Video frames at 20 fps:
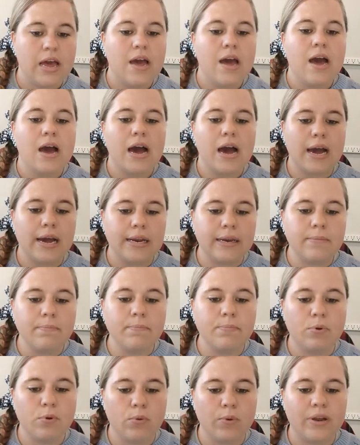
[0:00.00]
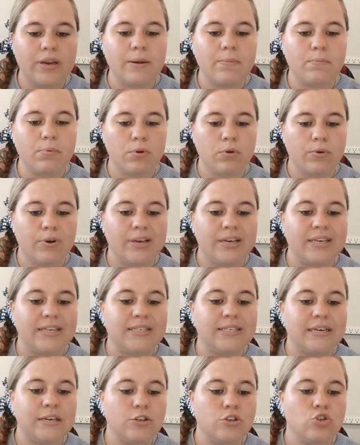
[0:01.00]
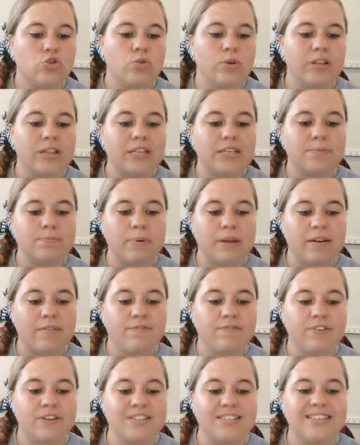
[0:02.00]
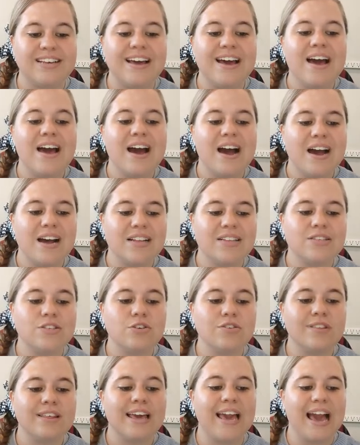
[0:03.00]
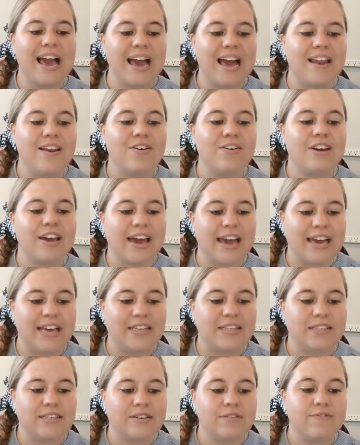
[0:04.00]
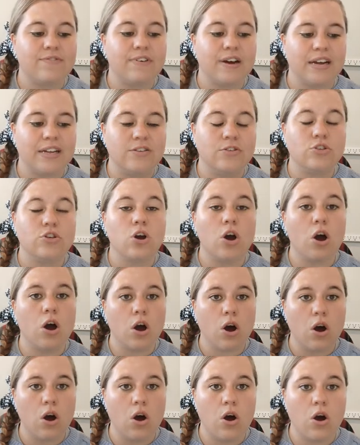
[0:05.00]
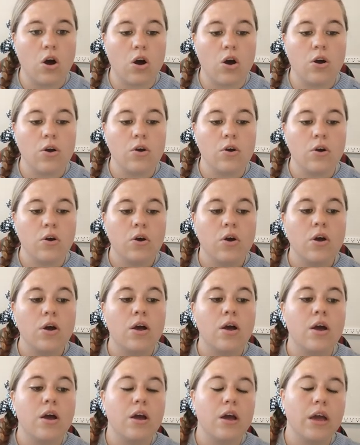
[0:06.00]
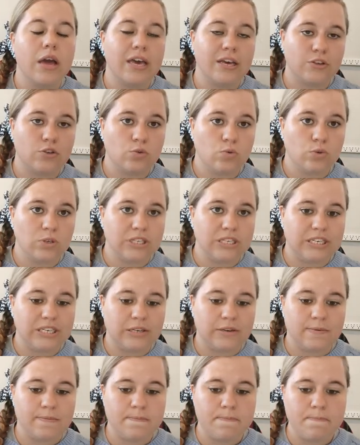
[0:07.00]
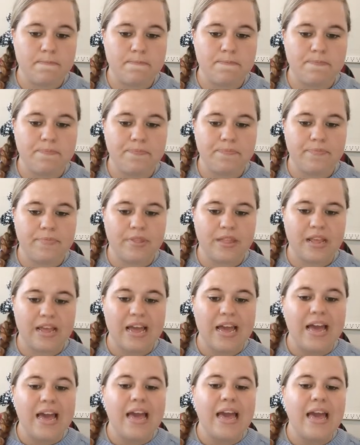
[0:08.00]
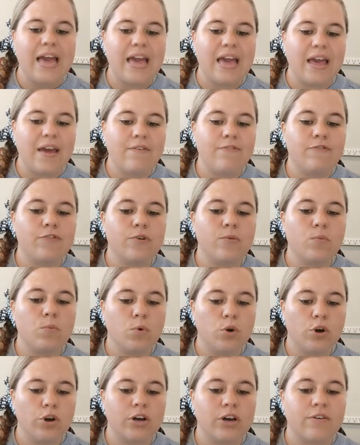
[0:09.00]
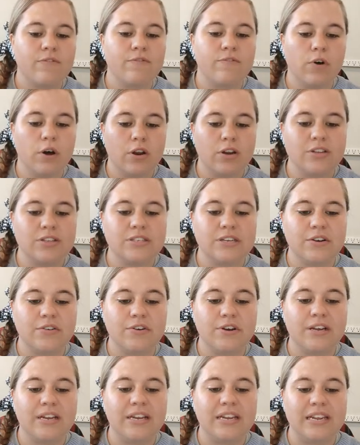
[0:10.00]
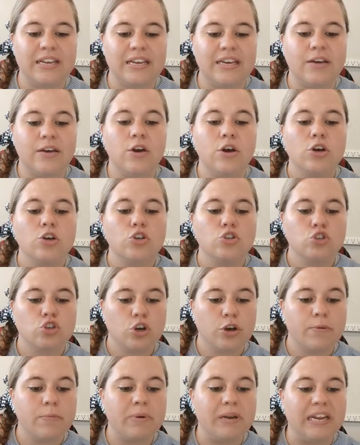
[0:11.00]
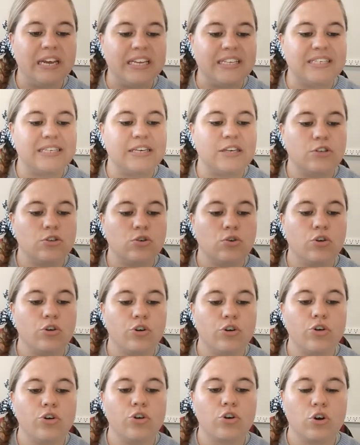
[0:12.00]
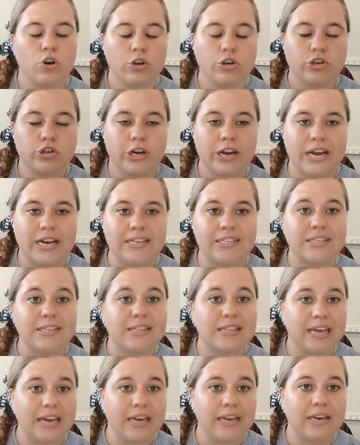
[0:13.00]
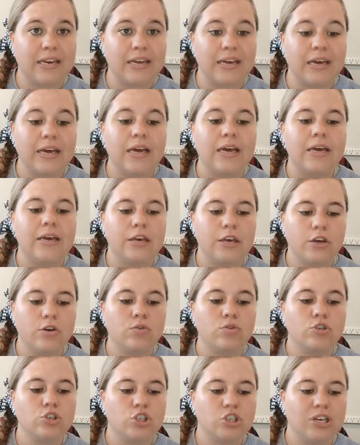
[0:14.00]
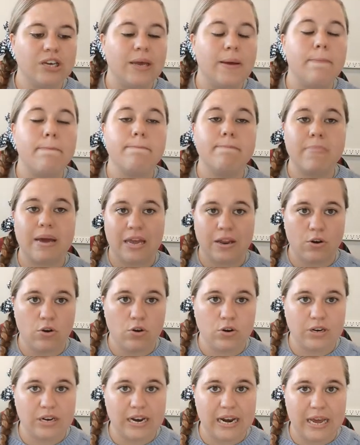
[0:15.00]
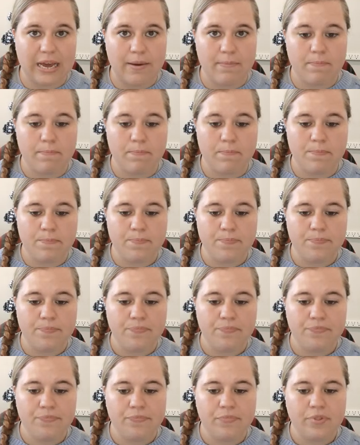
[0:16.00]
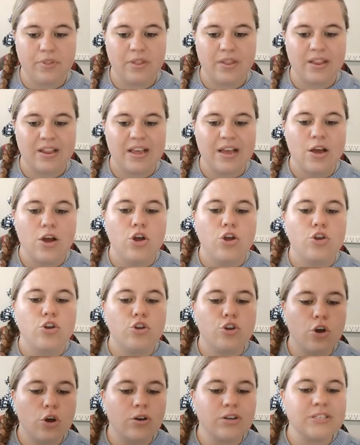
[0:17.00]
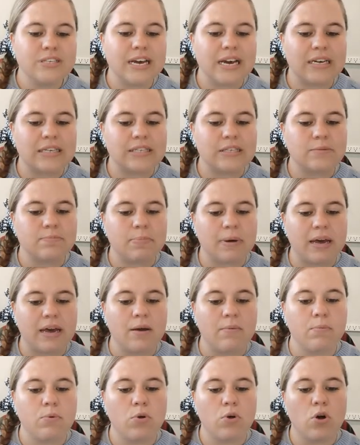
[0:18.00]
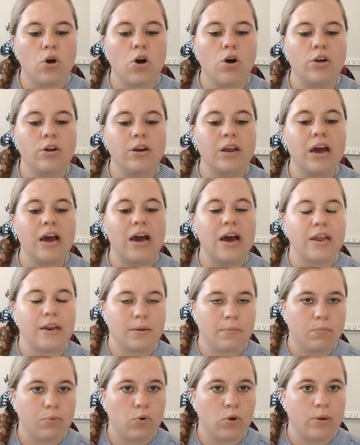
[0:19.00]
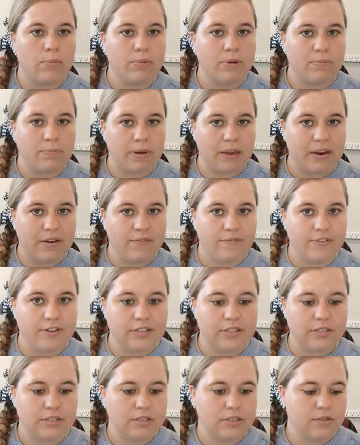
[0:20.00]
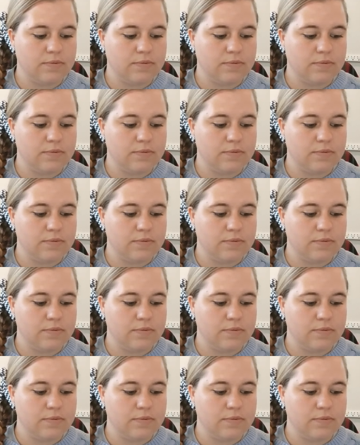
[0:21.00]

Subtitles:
Unemployed employees enjoy these benefits until the allocated funds are exhausted. If a worker voluntarily terminates his or her contract, then he or she may not claim. No tax is payable on unemployment benefits.